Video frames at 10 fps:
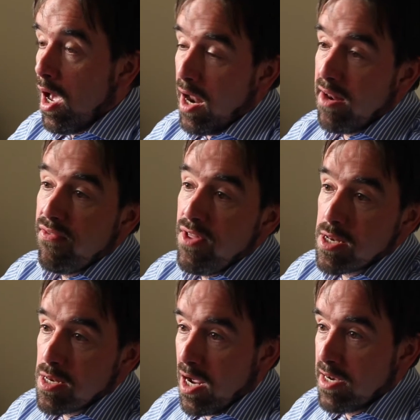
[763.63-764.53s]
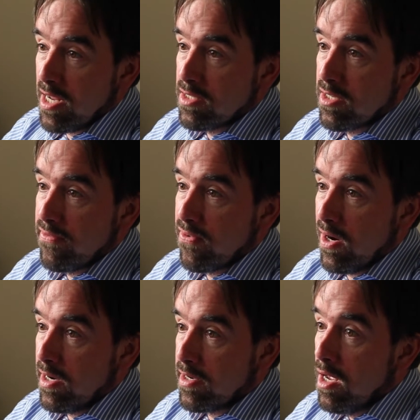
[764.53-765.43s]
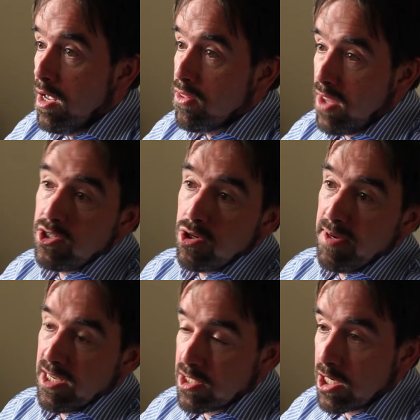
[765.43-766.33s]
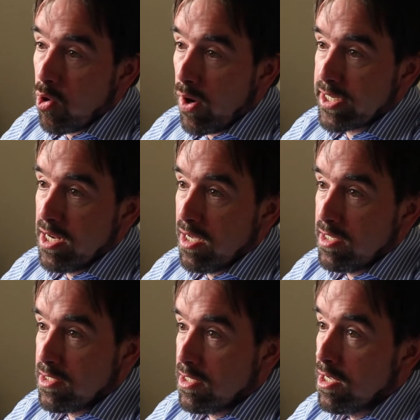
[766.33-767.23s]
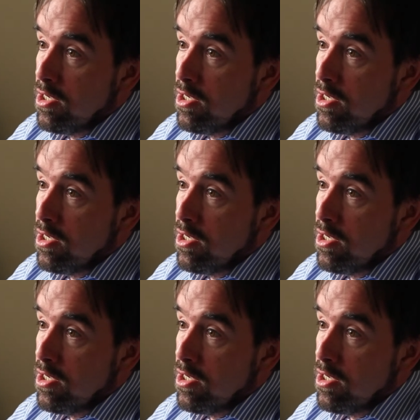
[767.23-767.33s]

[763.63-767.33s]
and if this is identified, they should be anticoagulated